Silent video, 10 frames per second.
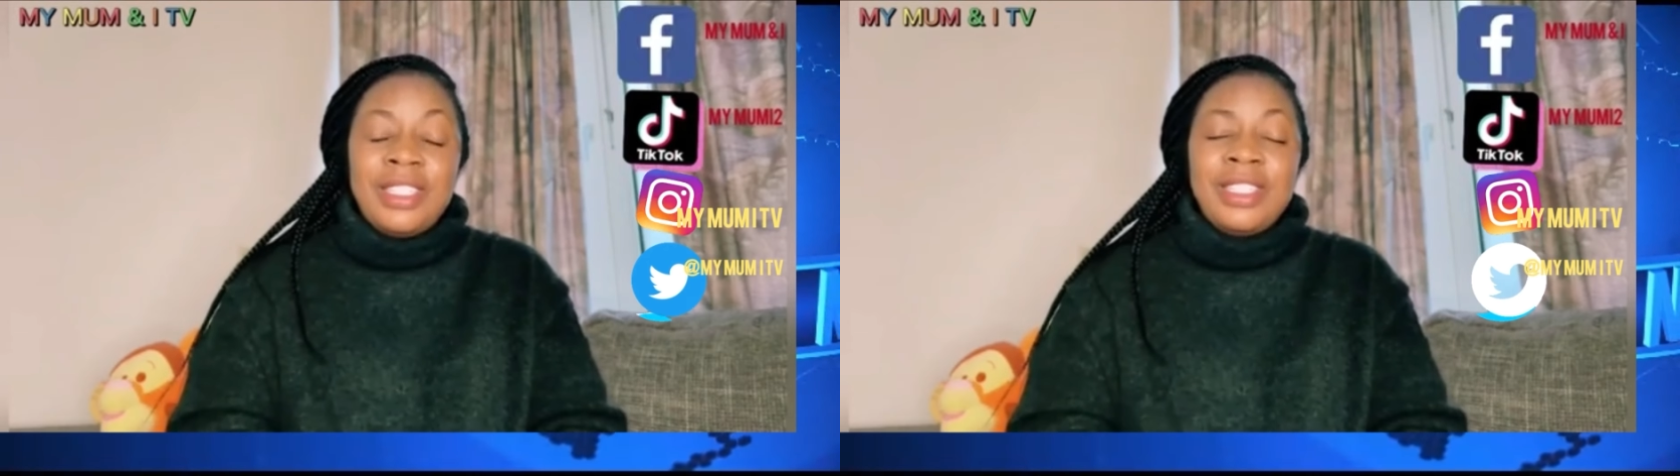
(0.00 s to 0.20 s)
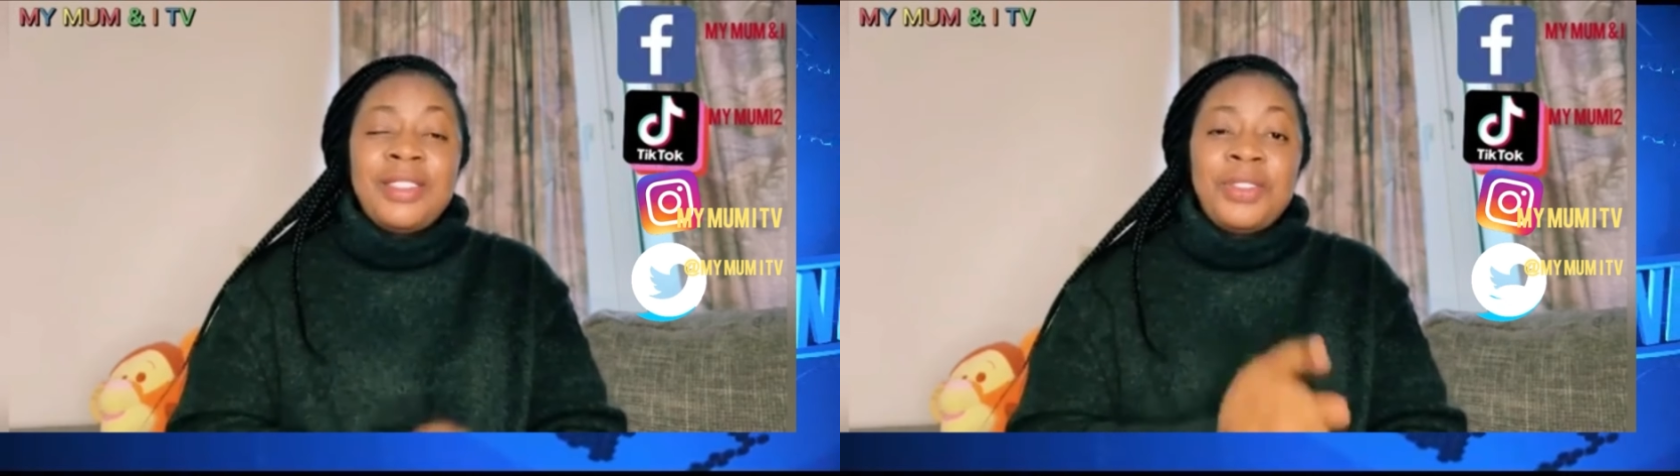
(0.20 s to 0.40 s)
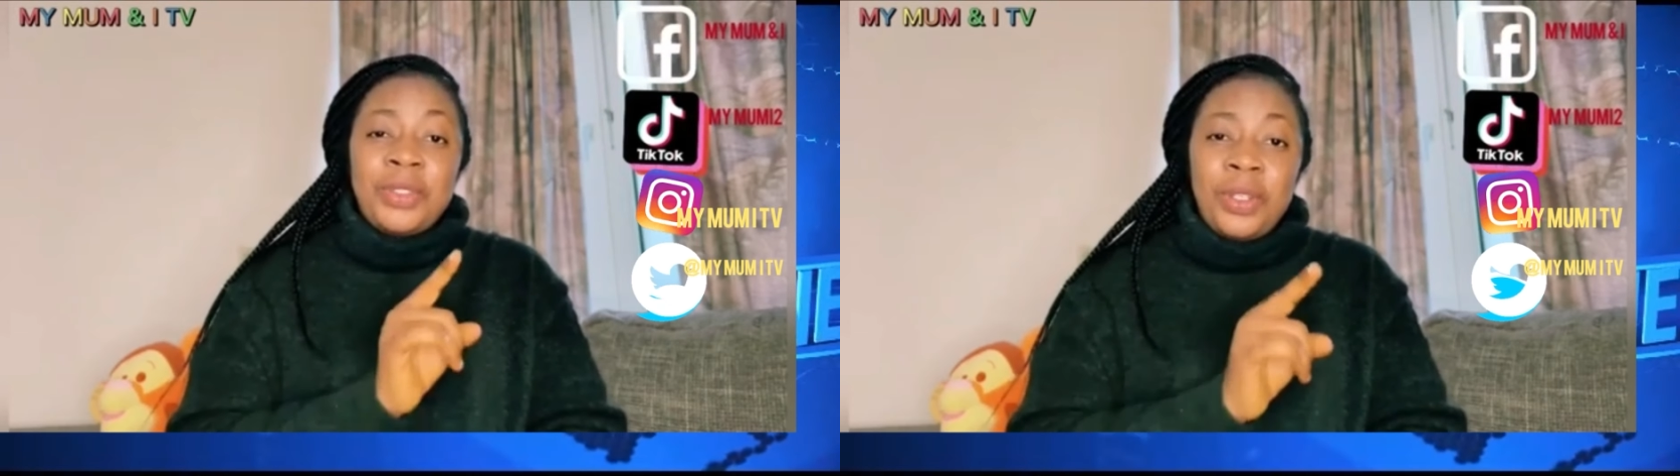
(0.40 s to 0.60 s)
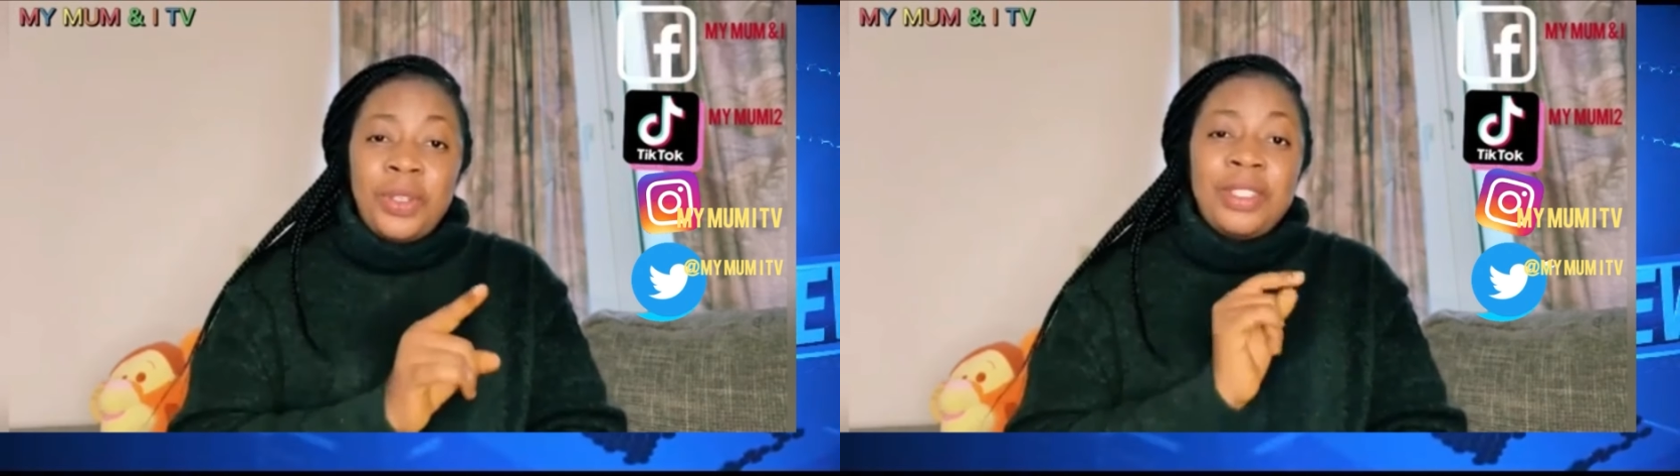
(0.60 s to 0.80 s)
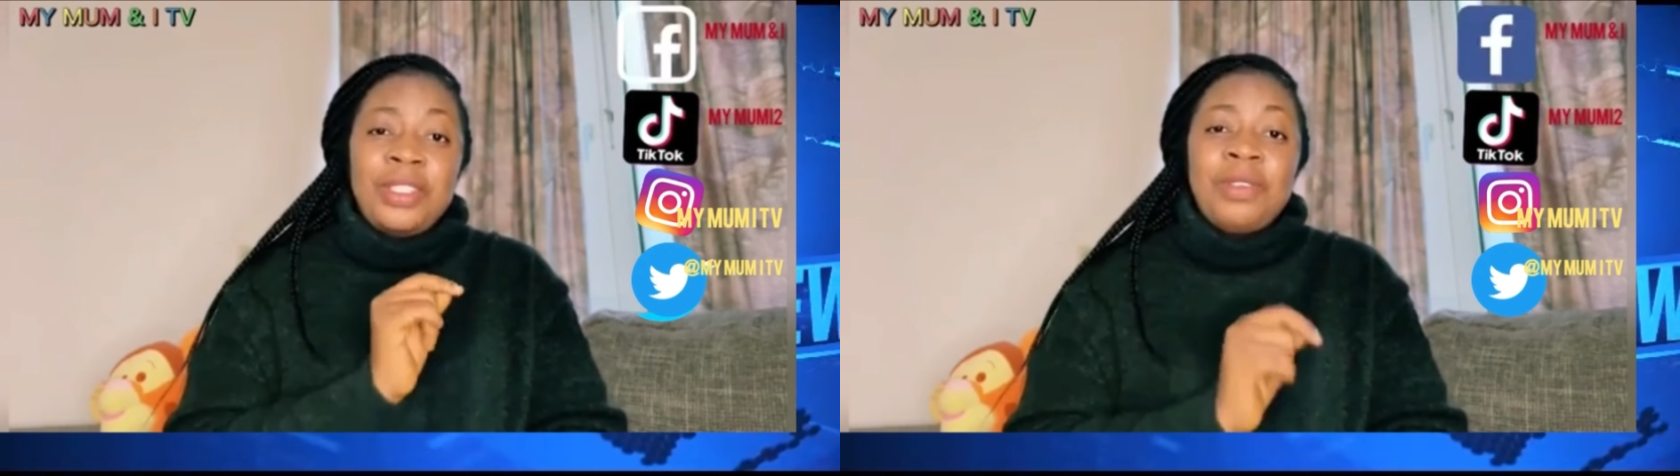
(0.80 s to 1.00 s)
I don't take it
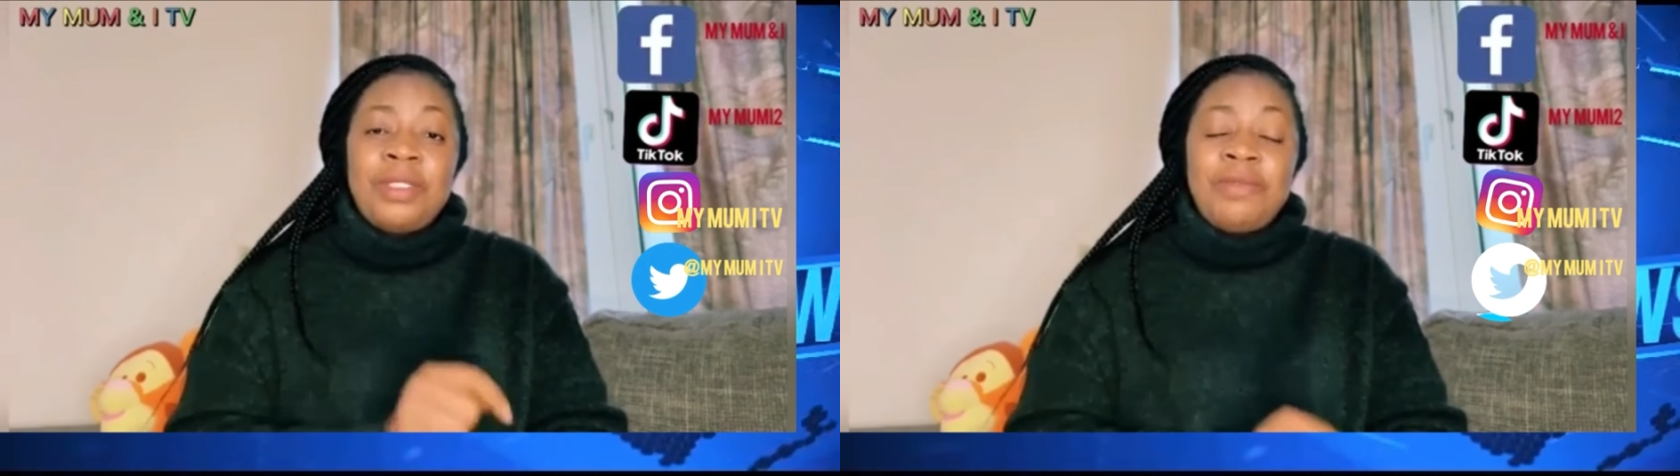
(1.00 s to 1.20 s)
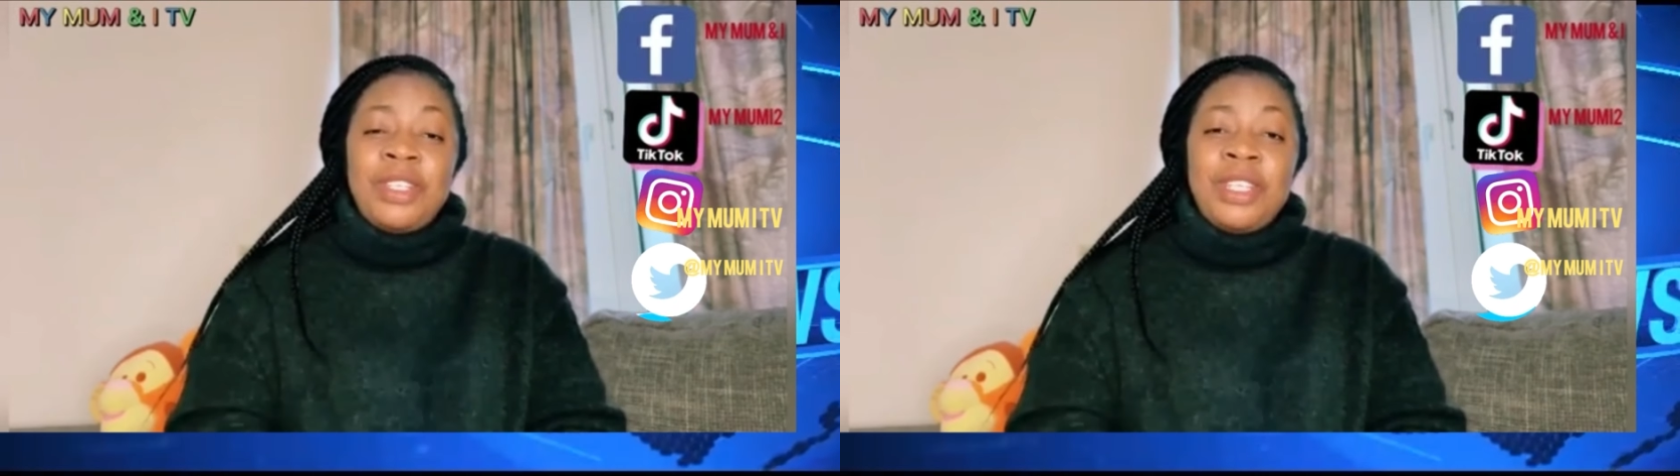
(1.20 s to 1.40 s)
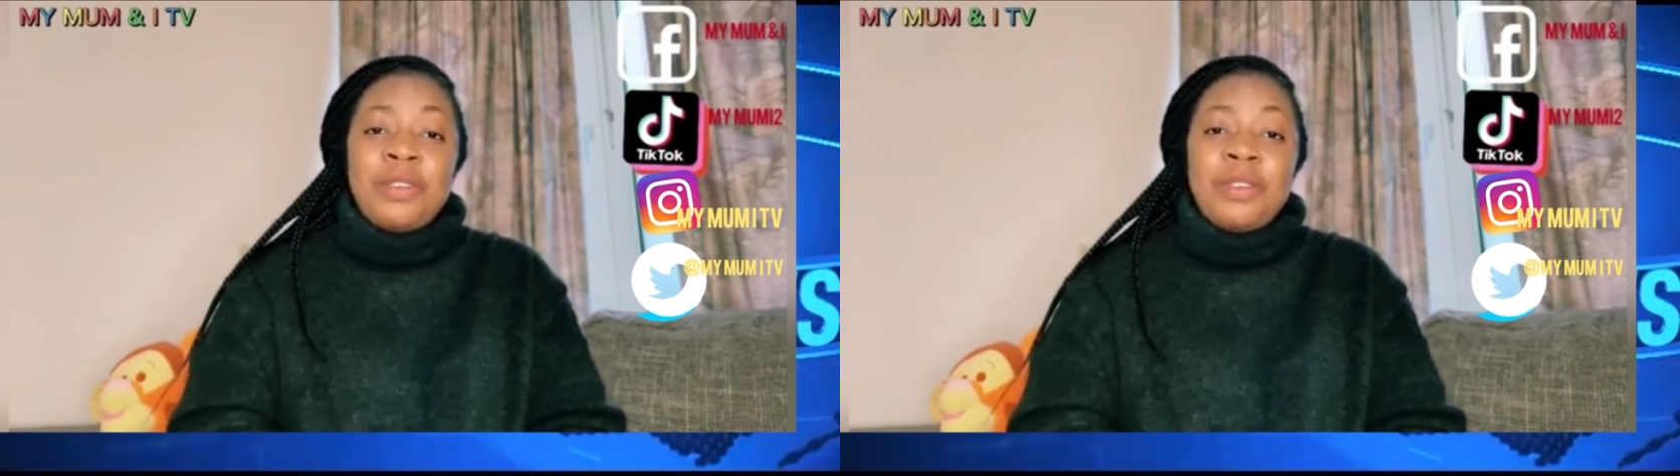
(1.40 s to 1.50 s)
for granted.